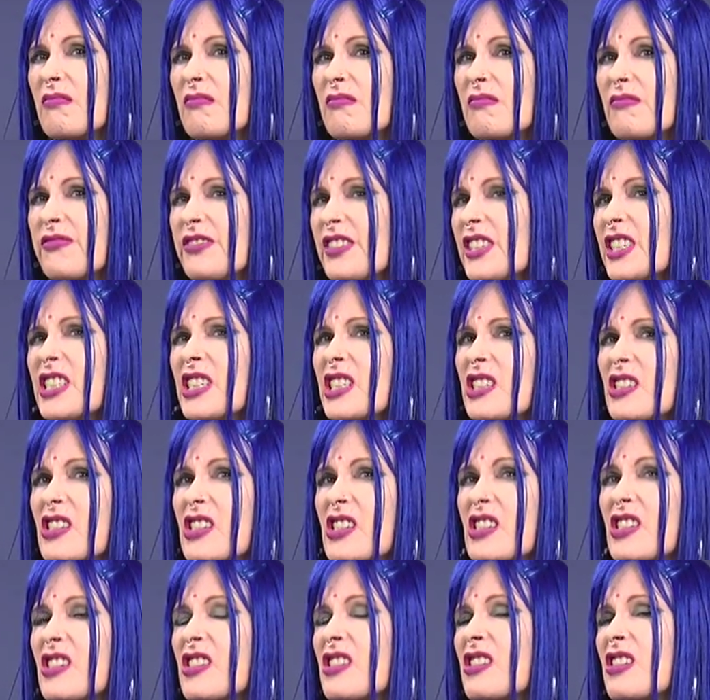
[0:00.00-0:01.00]

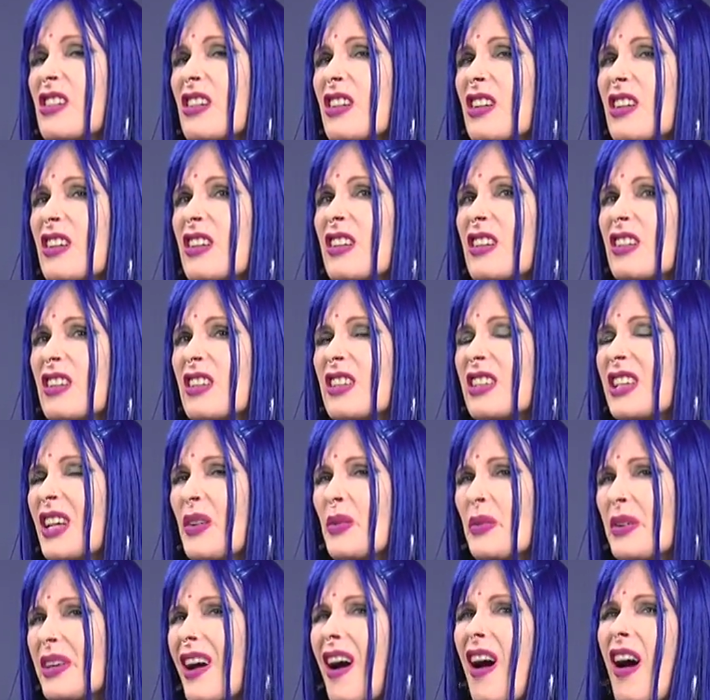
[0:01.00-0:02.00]
fish that we
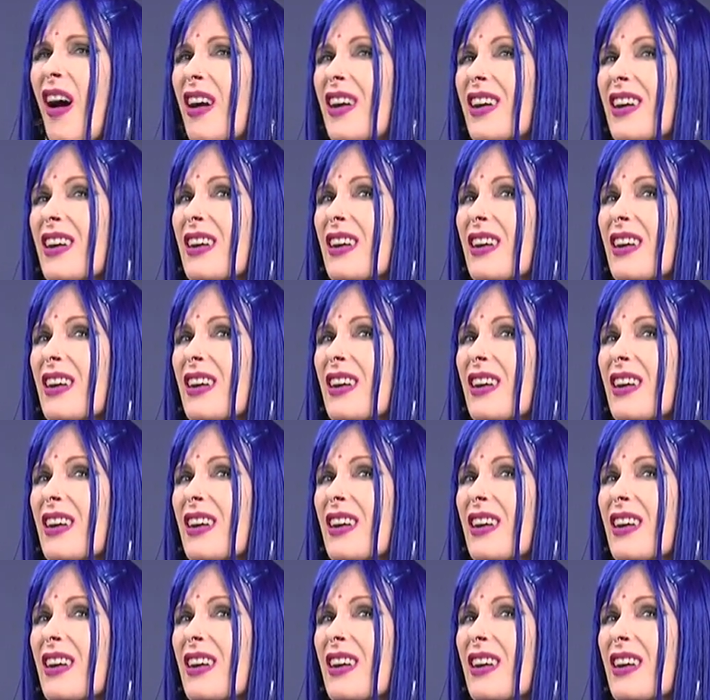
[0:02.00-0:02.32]
are.